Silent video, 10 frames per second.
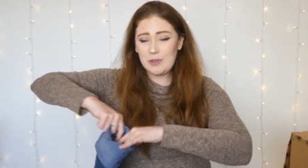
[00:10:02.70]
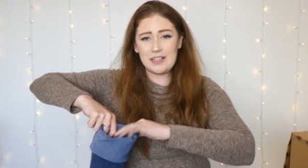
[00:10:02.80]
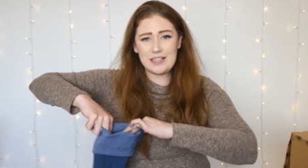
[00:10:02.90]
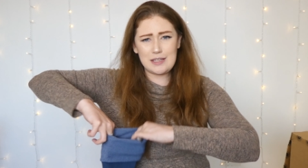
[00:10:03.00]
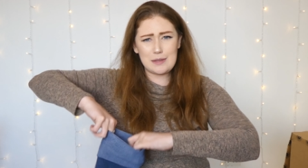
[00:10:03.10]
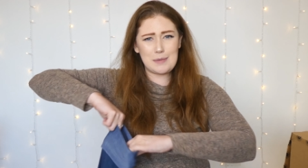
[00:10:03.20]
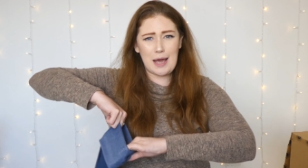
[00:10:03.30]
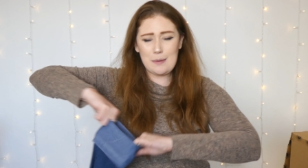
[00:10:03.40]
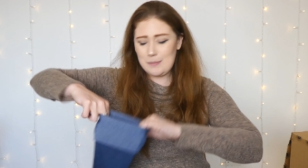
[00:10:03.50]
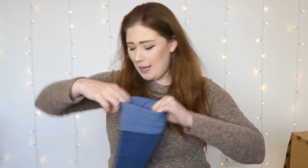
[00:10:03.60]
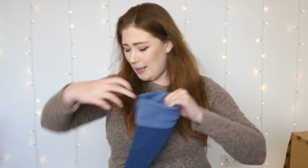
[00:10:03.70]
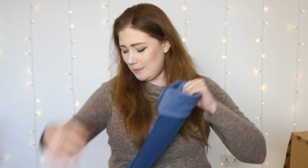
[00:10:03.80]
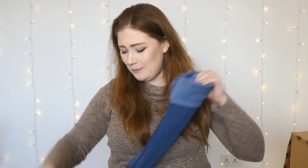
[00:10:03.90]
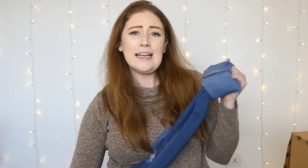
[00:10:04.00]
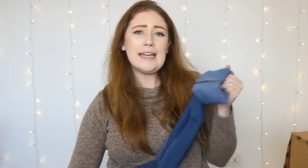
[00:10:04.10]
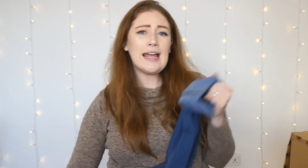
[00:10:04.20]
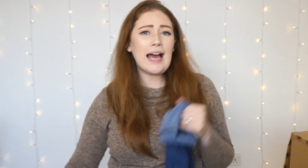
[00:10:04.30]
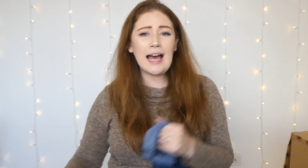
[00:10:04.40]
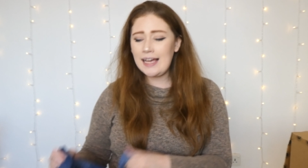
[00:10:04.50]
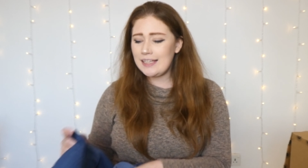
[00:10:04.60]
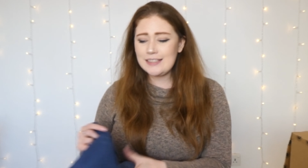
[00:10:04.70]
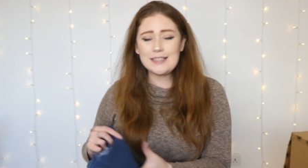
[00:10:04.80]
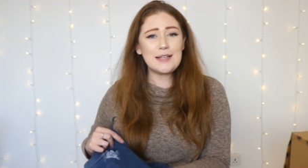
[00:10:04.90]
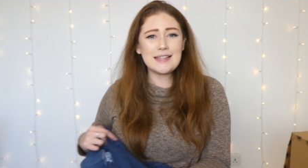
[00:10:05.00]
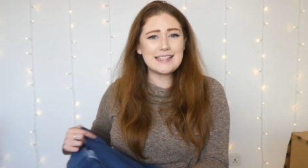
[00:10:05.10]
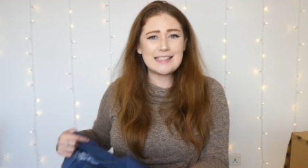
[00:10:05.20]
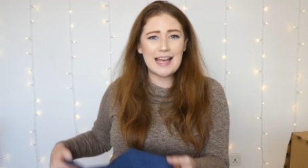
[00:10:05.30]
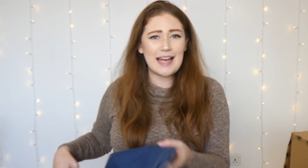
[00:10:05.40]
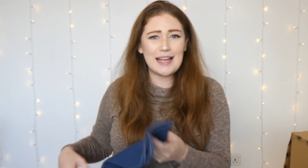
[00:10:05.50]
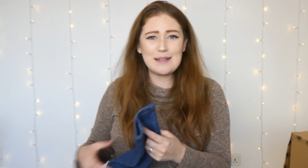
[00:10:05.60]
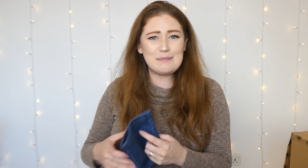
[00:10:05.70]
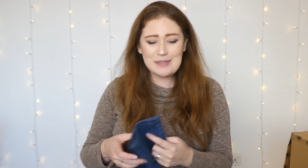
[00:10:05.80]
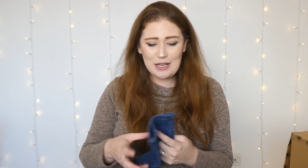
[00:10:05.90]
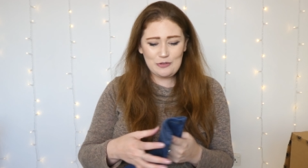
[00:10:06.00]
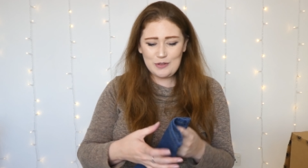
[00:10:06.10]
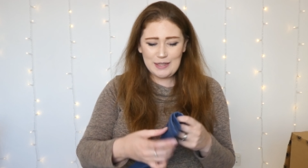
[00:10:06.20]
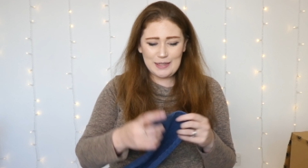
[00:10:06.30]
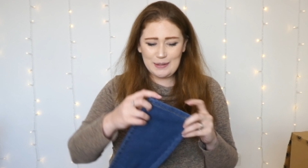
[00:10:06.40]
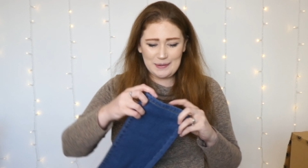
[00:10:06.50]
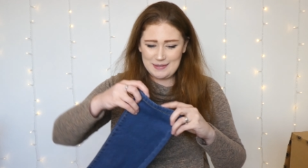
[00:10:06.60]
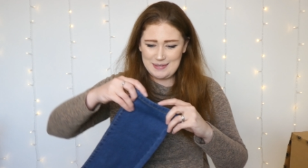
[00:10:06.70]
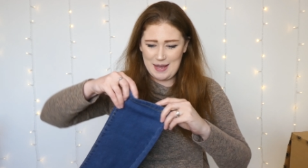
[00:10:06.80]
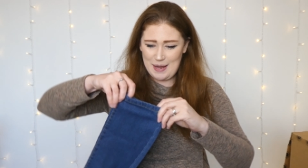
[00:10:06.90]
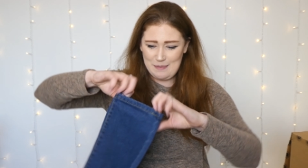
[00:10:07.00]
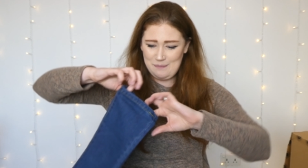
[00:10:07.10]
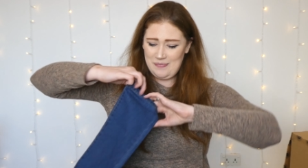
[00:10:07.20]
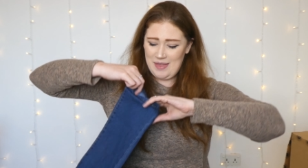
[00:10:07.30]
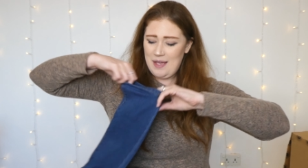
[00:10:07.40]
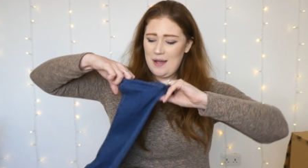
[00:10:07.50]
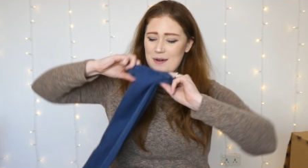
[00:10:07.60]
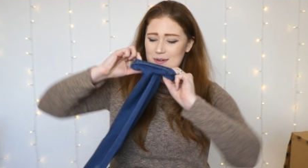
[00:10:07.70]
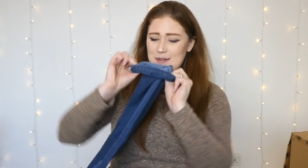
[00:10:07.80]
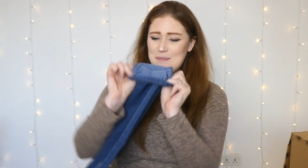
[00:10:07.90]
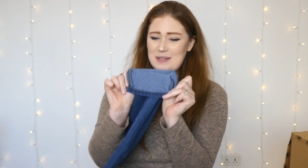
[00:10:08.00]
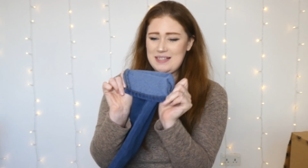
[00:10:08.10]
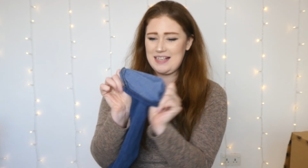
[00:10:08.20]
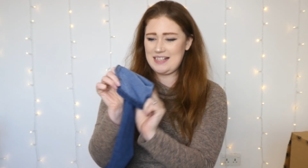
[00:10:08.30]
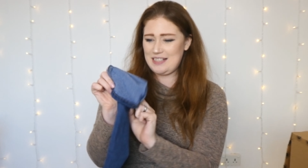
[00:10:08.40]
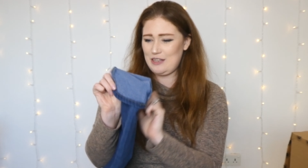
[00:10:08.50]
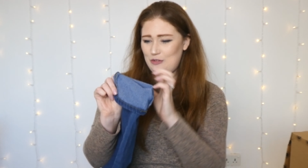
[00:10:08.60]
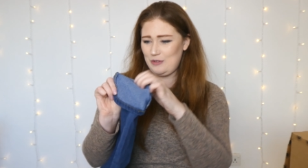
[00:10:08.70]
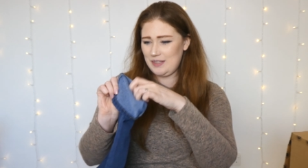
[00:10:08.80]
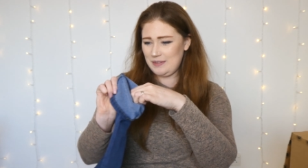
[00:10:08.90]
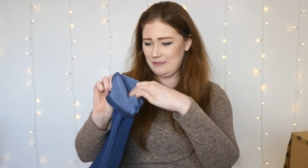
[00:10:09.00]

looking at them now, I'm like, nah, you're not the same. Definitely not the same. 100% different